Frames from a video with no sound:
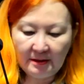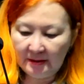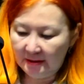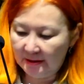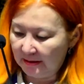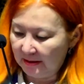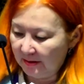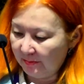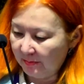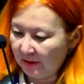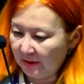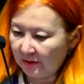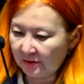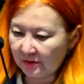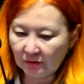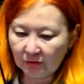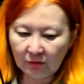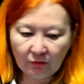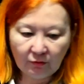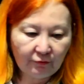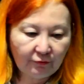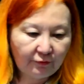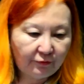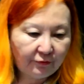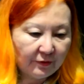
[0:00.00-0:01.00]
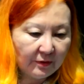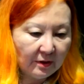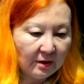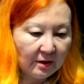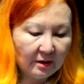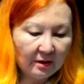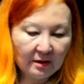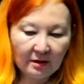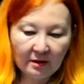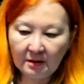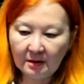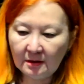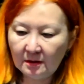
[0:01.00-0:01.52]
elements of
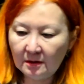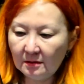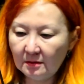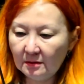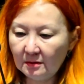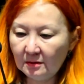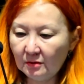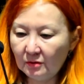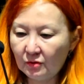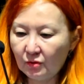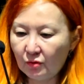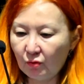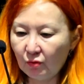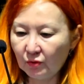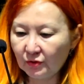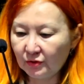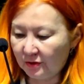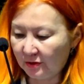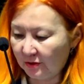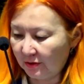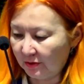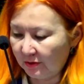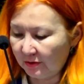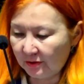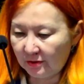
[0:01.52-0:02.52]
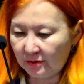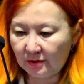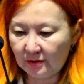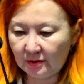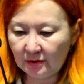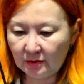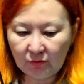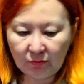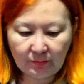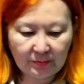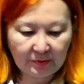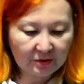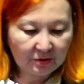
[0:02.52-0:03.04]
horses.
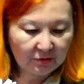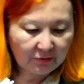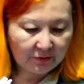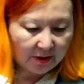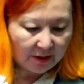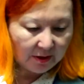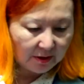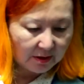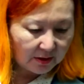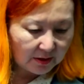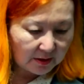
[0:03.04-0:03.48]
Oops, sorry.